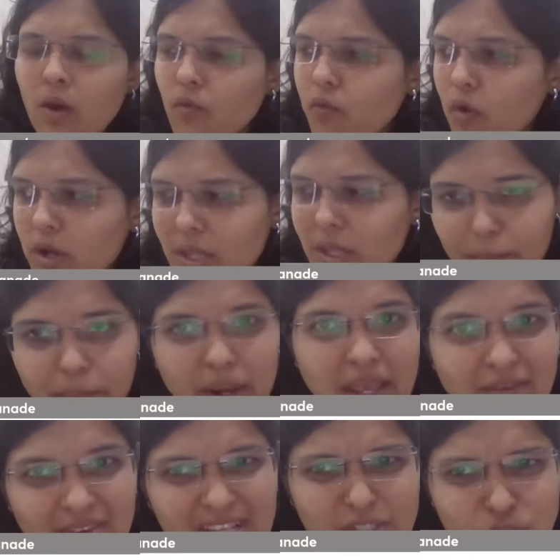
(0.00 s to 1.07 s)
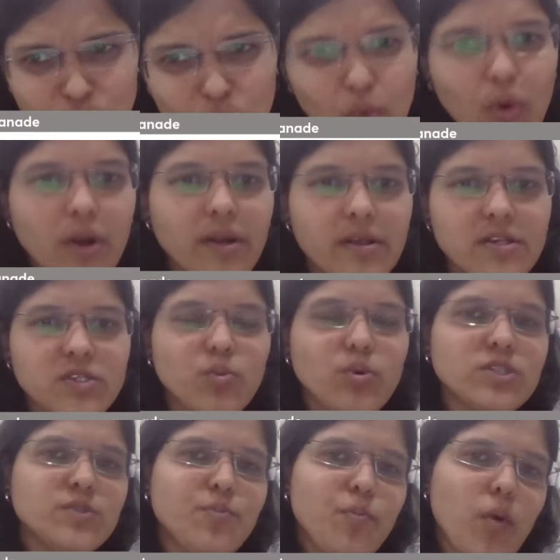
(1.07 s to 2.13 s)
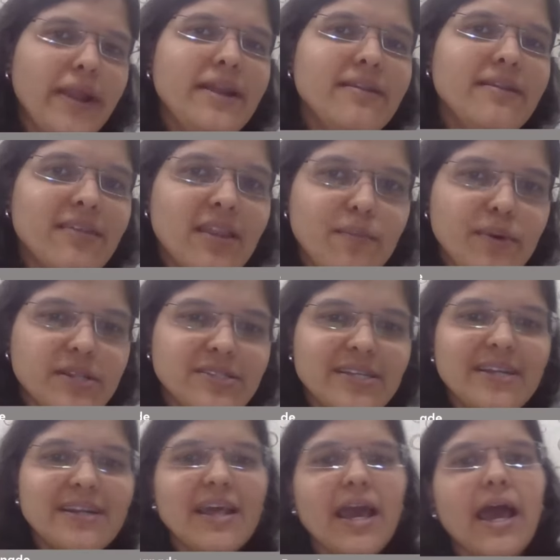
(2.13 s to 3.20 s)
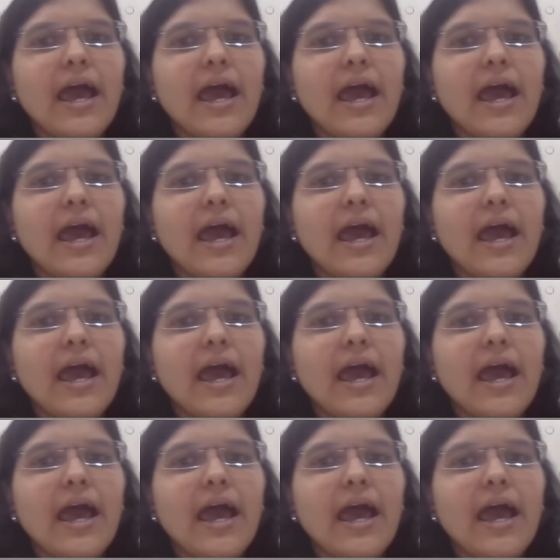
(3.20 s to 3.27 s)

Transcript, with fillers: for the previous 2 quarters was 0.3%